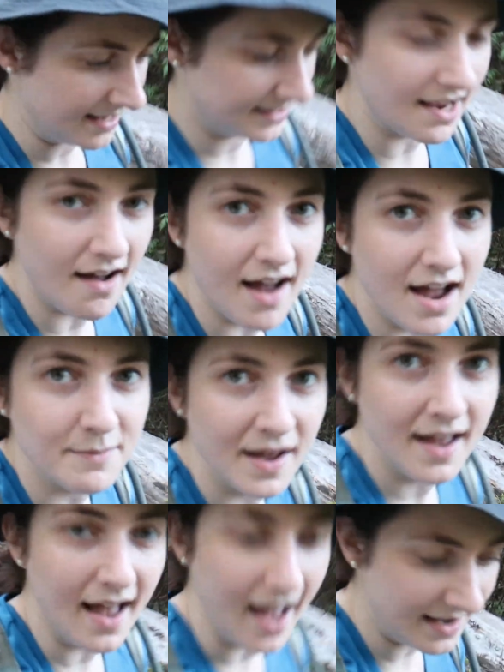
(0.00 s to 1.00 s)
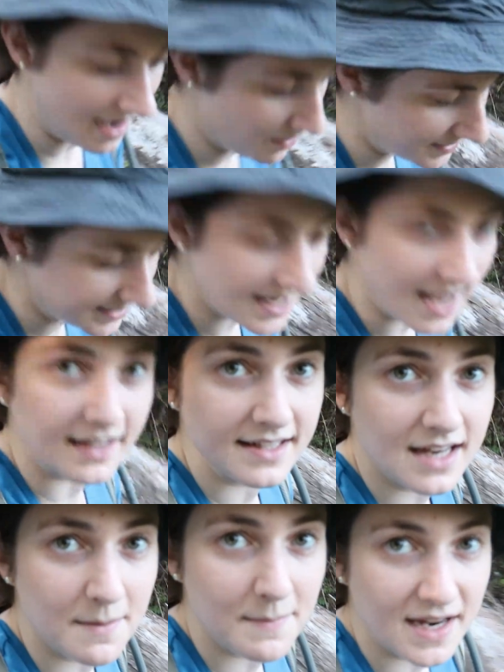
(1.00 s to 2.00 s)
time, and now we're starting to
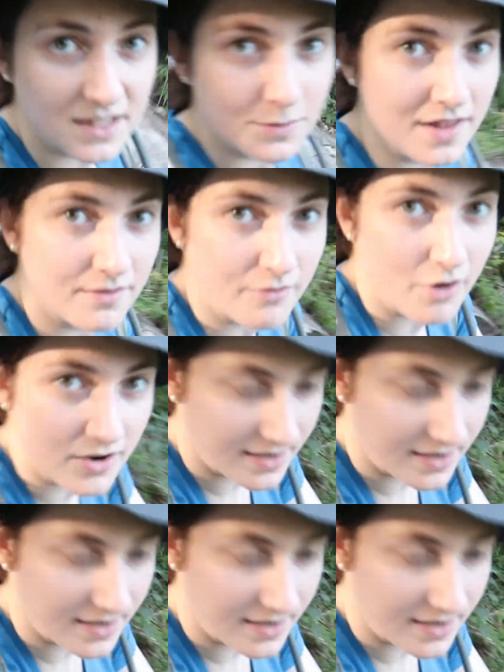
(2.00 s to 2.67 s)
get back to where the road